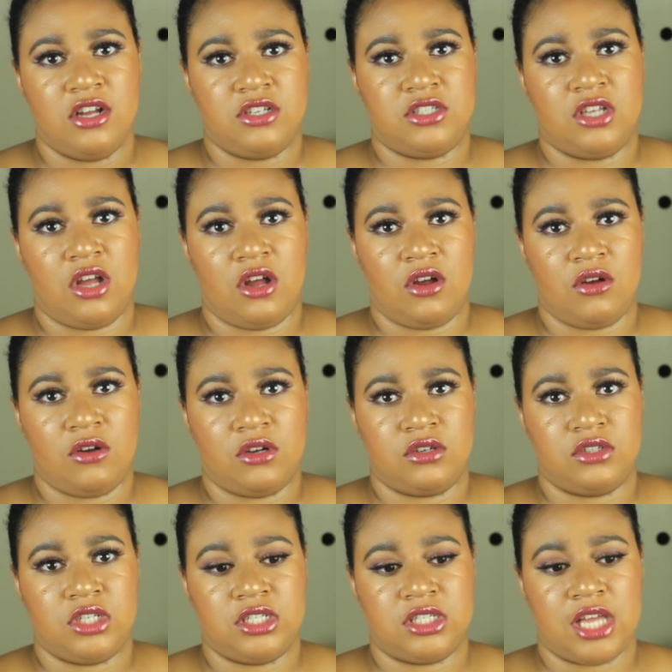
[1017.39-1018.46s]

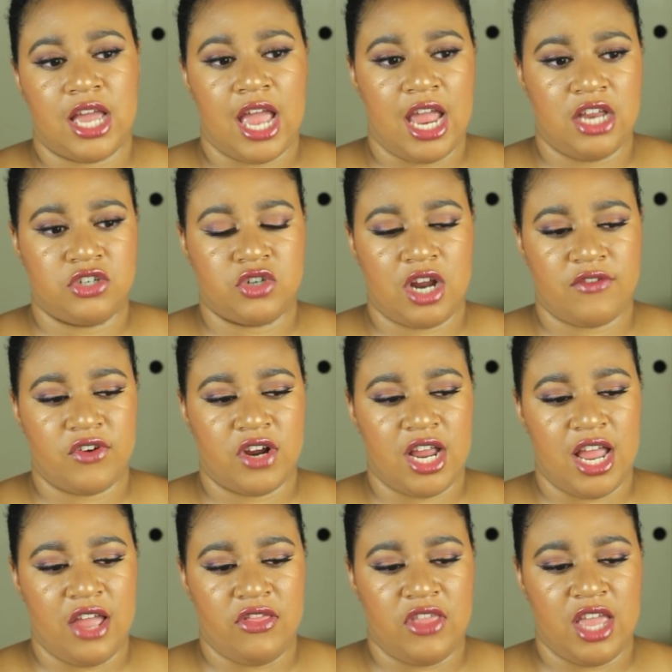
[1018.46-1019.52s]
So she's like, hey Trevor,
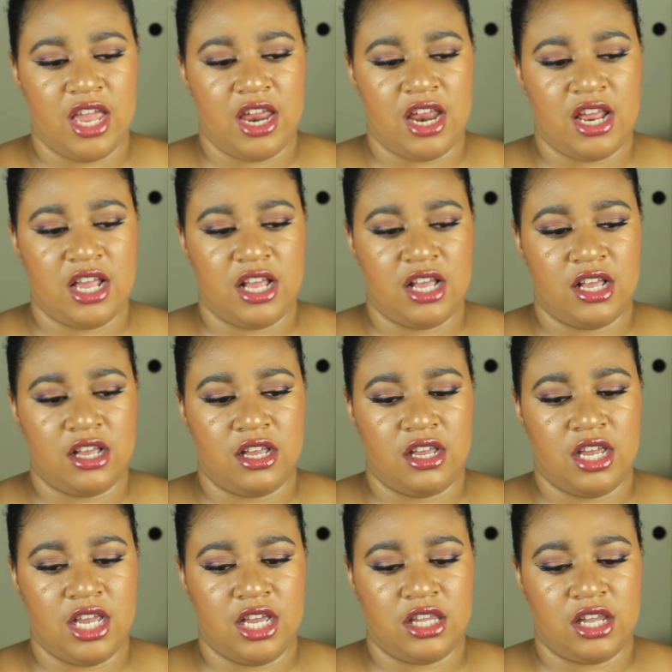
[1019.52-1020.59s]
and then
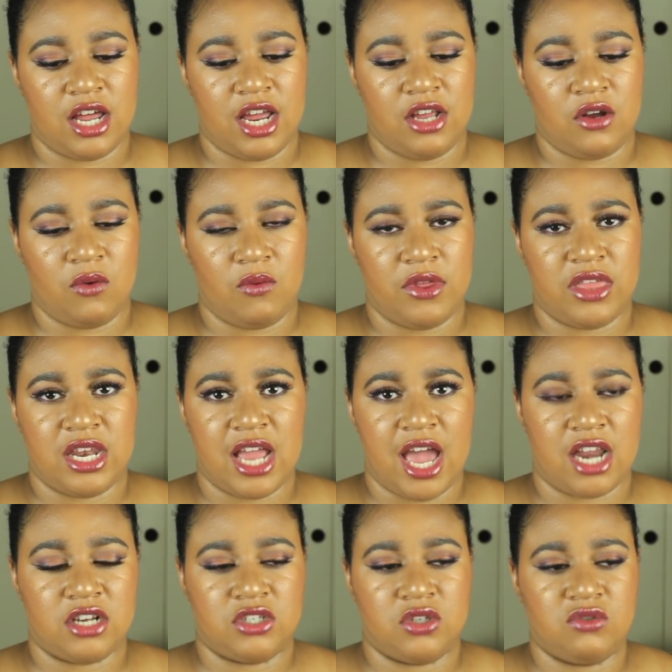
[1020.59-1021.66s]
he like with an
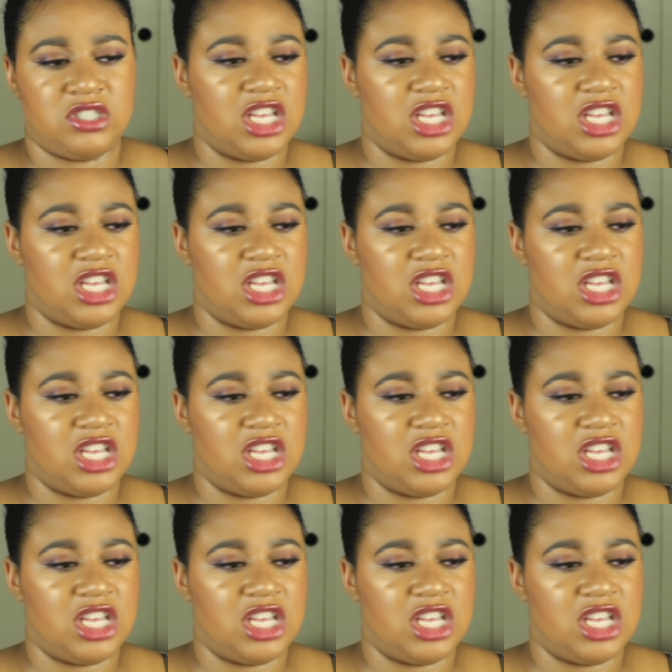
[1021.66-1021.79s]
attitude